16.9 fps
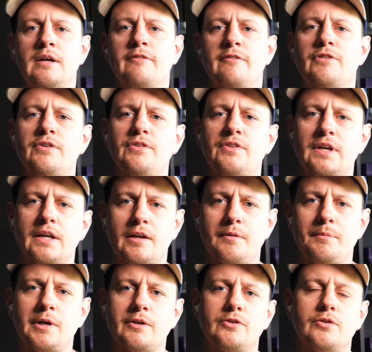If you're thinking
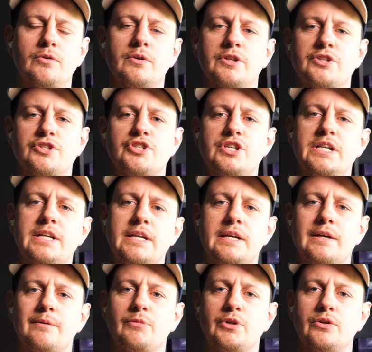about doing a
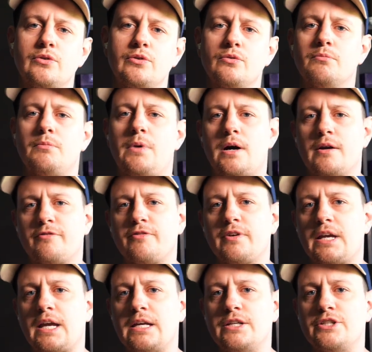GDEMU
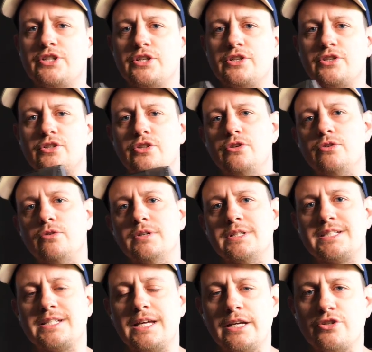modification to a
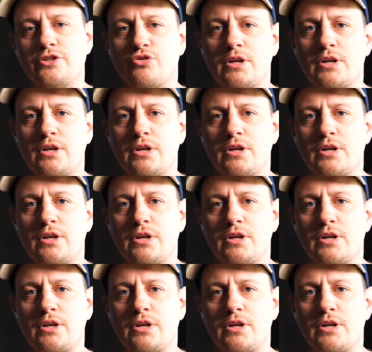Sega